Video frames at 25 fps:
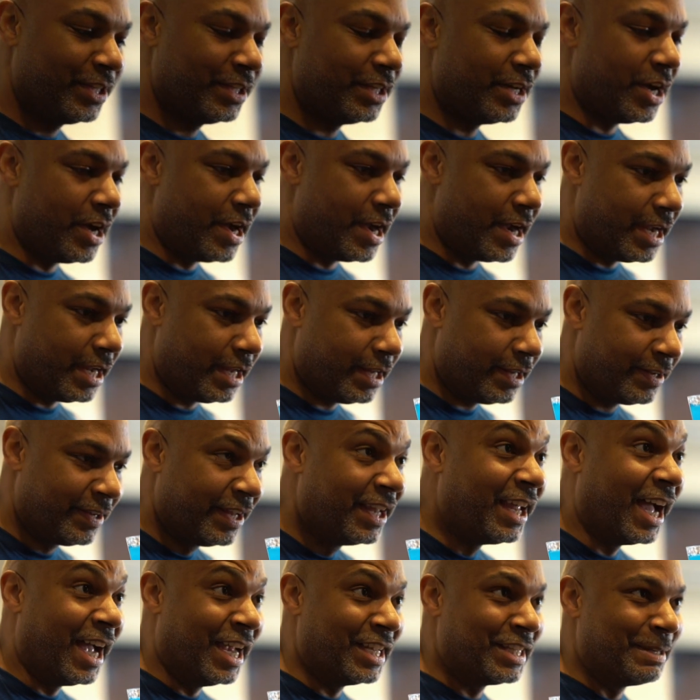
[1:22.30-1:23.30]
Yes.
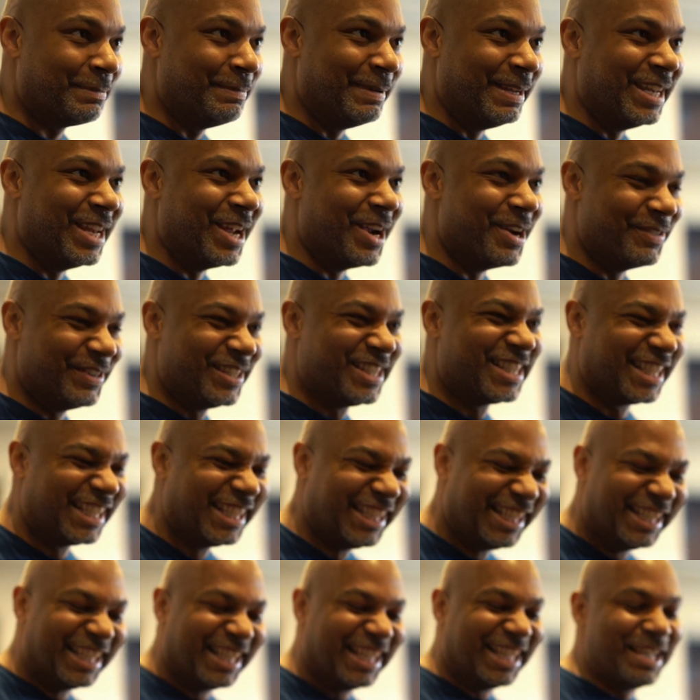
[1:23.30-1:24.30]
Uh,
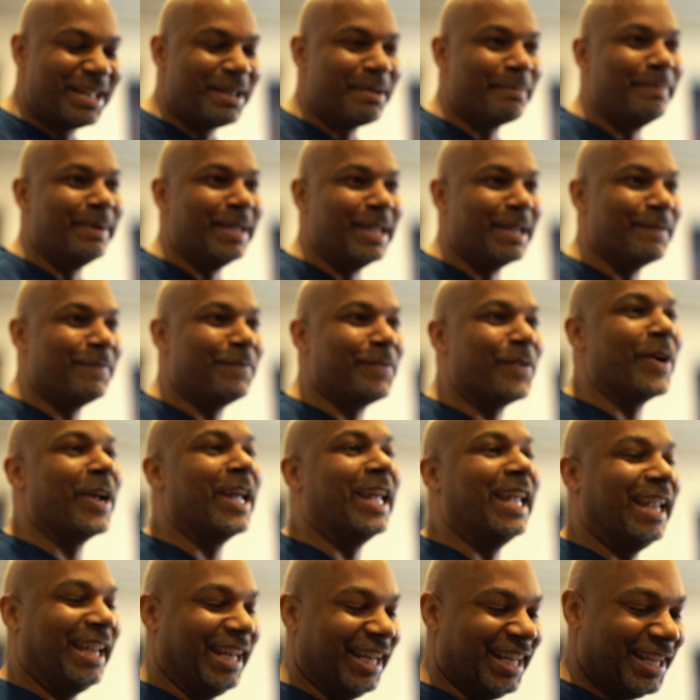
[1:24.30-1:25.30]
I should be nervous. Be
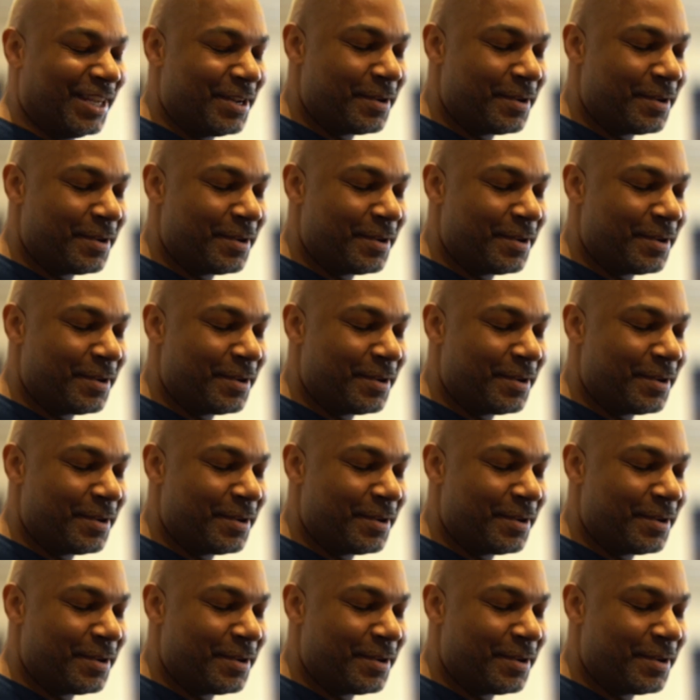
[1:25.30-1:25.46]
afraid.